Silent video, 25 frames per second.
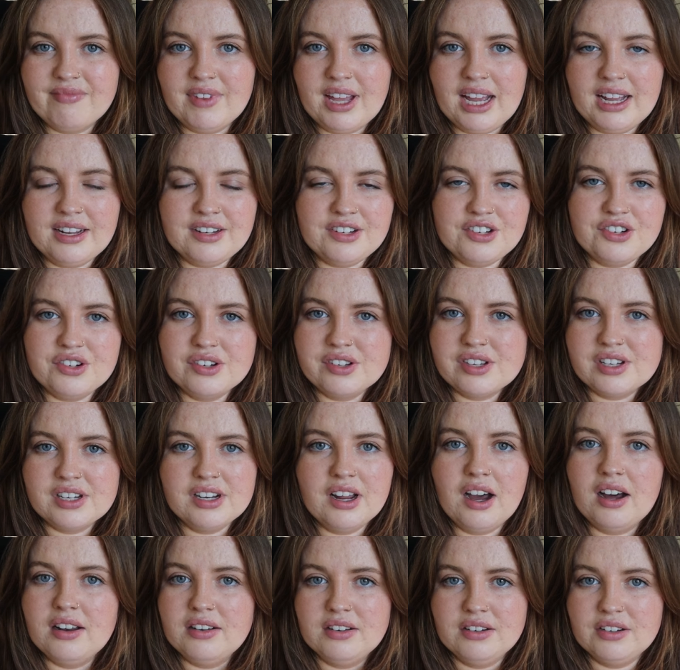and just
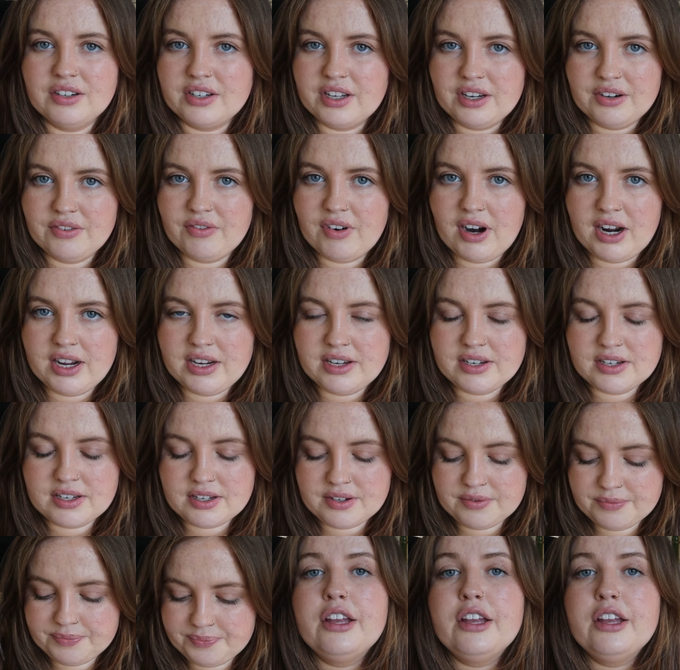not looking right.